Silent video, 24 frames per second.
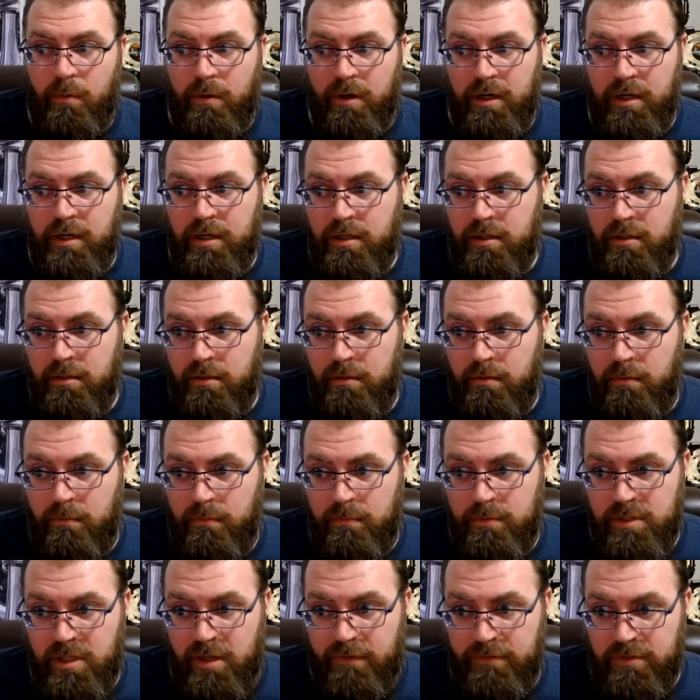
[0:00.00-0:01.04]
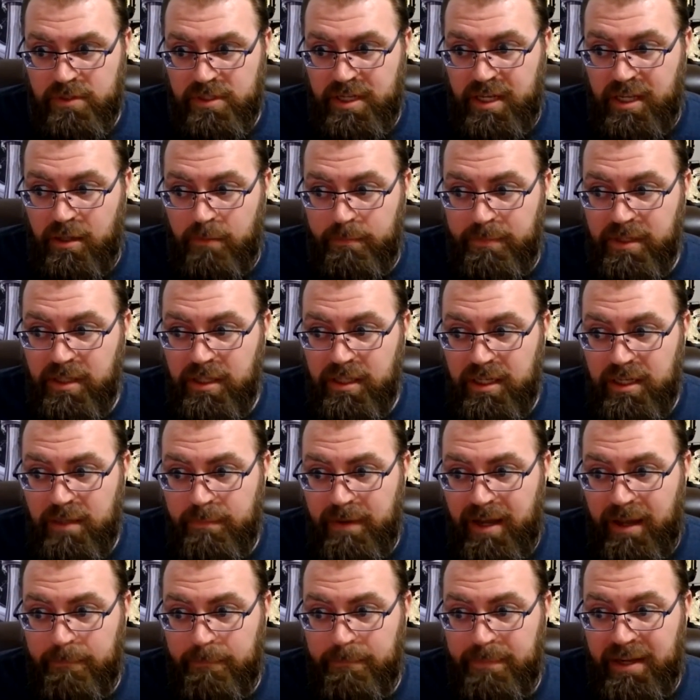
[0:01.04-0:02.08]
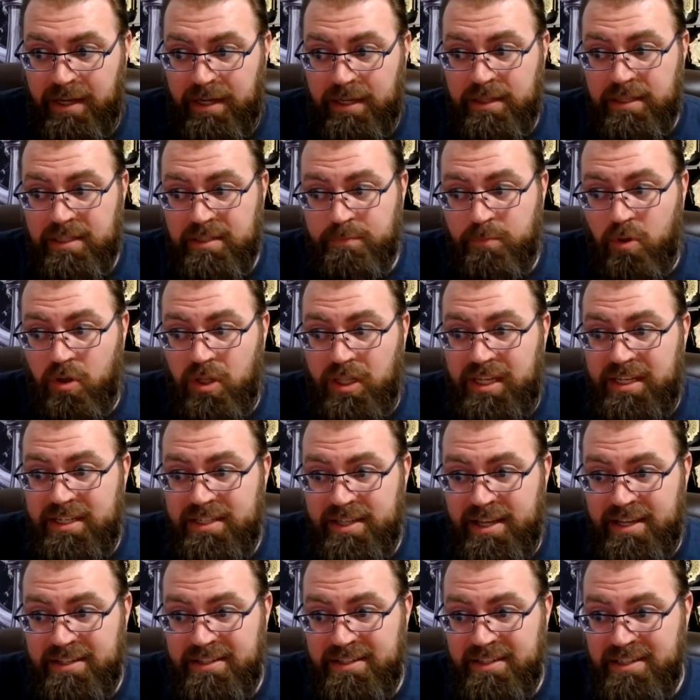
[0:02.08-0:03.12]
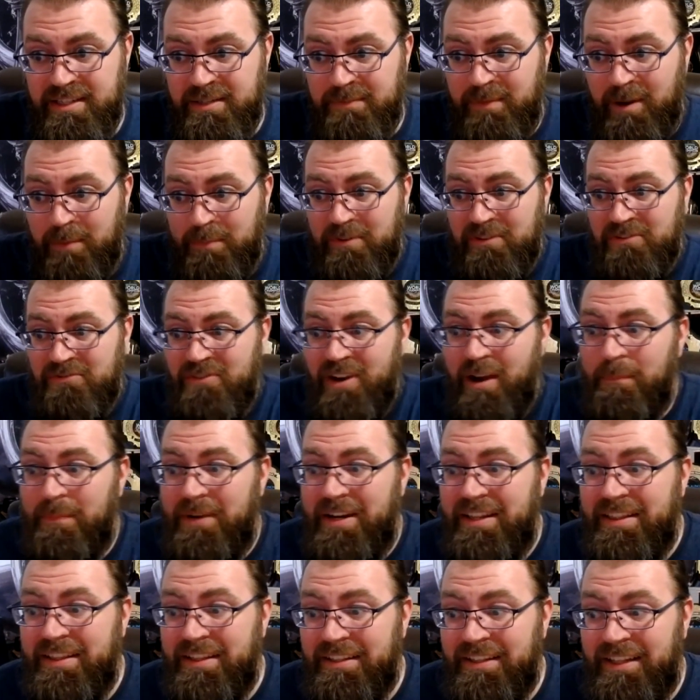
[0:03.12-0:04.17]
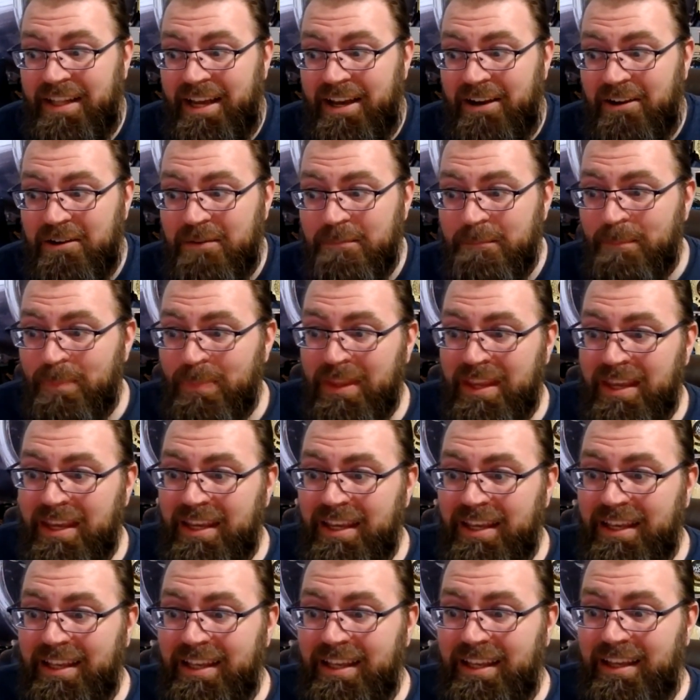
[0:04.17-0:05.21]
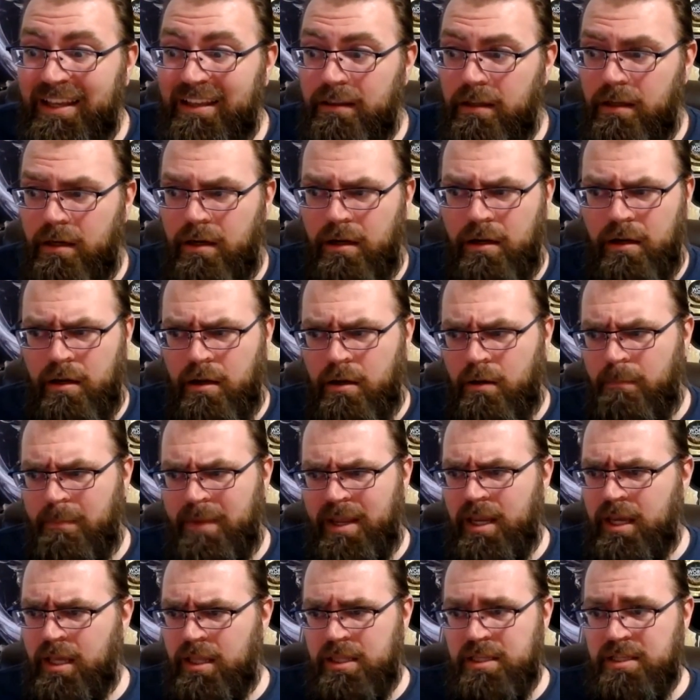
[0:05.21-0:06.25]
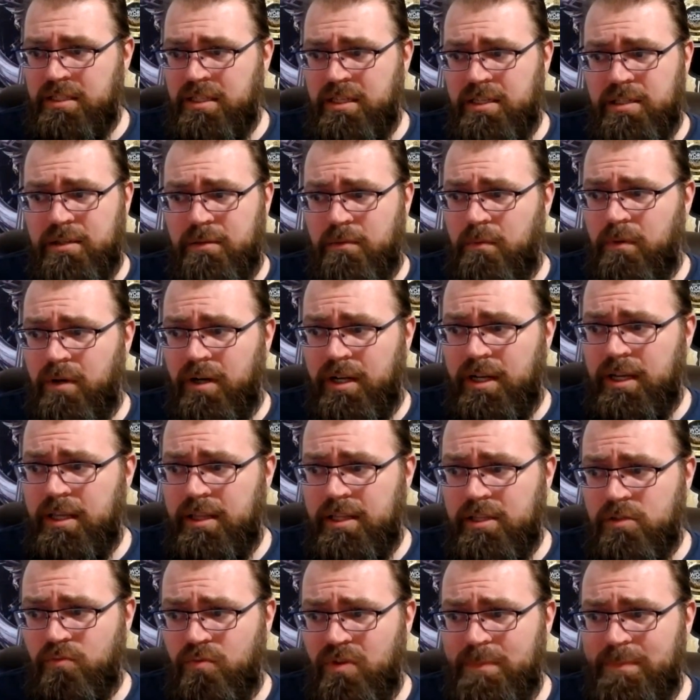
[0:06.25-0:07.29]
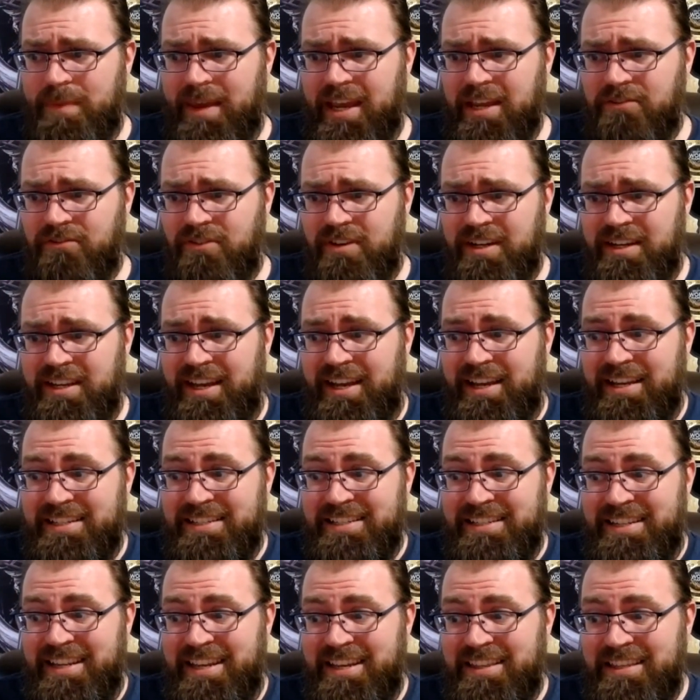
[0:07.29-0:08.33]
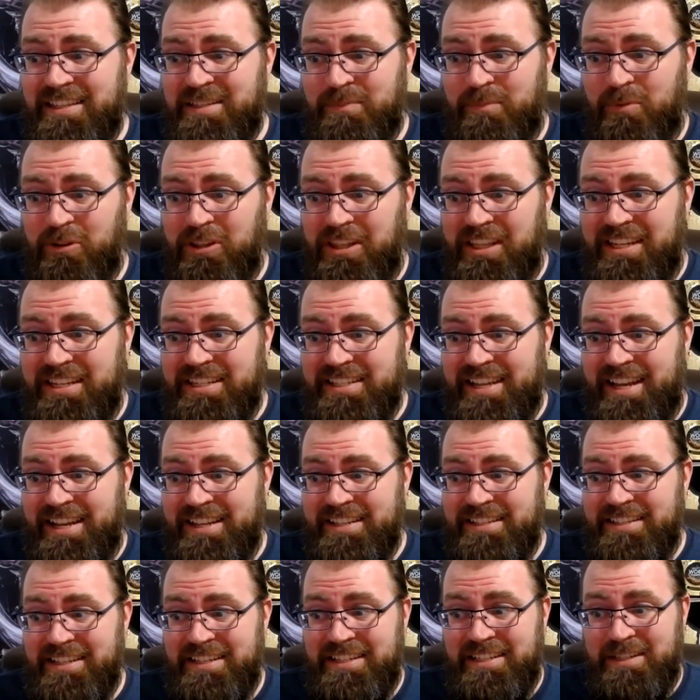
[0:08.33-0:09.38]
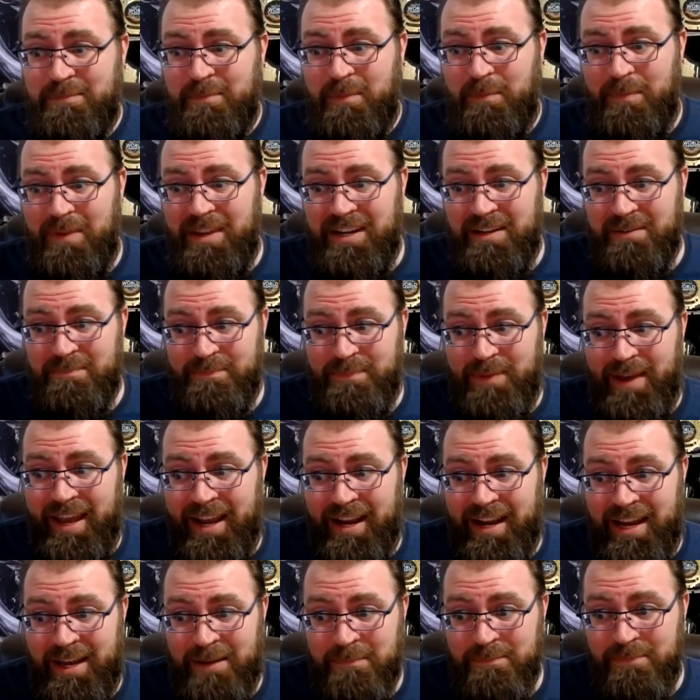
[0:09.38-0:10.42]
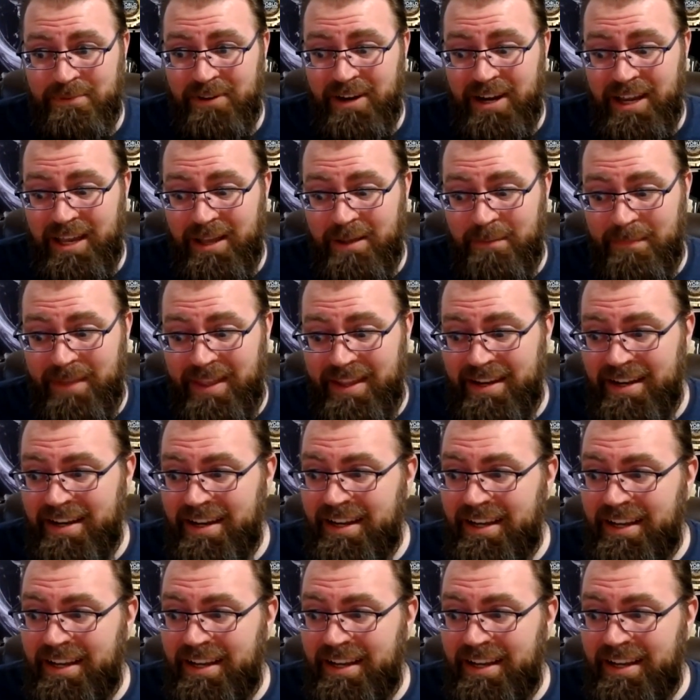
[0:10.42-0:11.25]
going to solve our scalability by picking this poorly designed system up and dropping it in the cloud. And then, oh man, this isn't working. Let's repatriotize and take this poorly designed system and bring it back on-prem. And